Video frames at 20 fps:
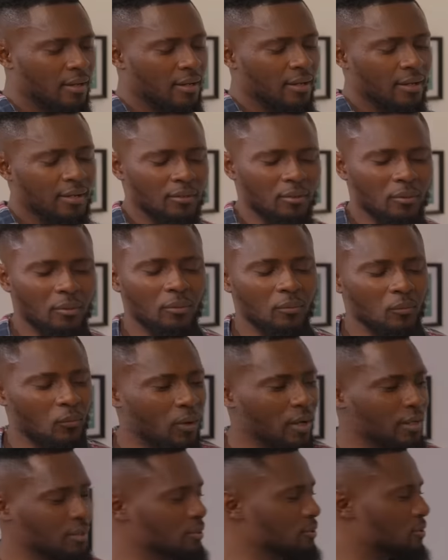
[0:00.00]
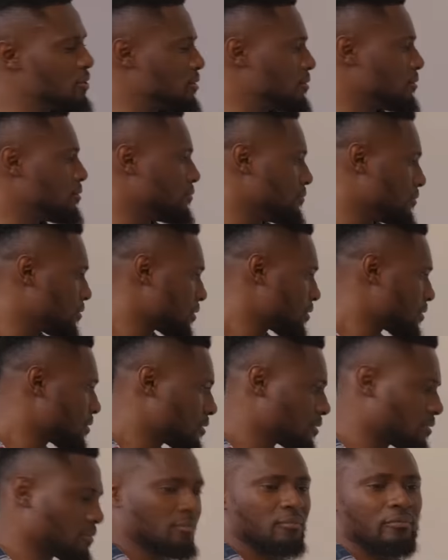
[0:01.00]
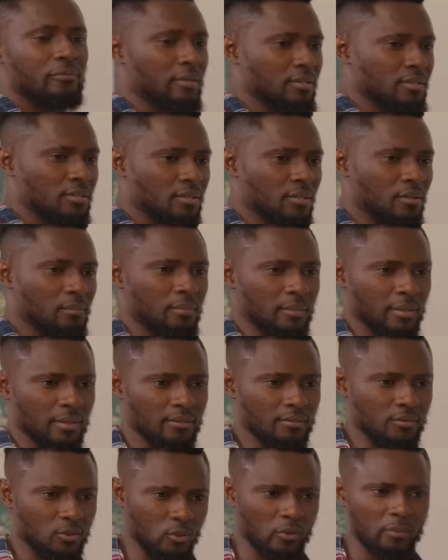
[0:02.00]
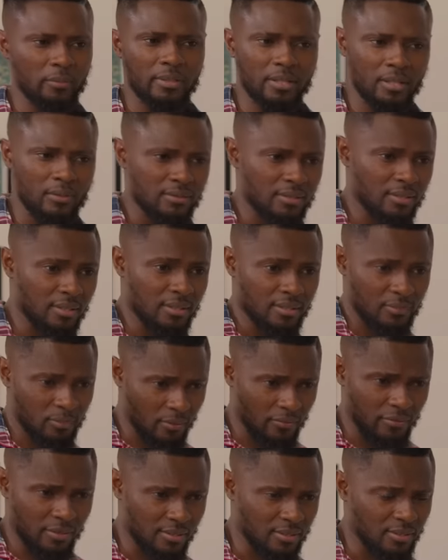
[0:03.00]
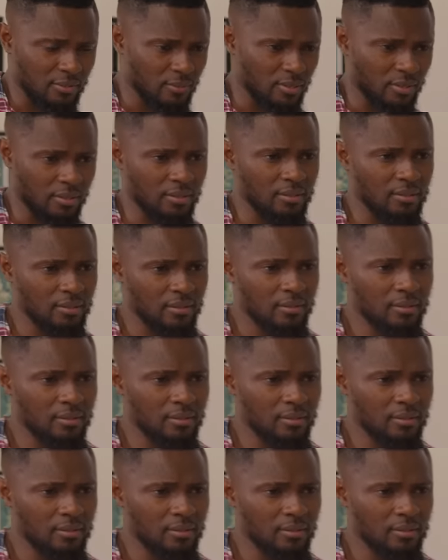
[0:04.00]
Hi. You know what? Why don't you just freshen up and join me downstairs? Breakfast is ready.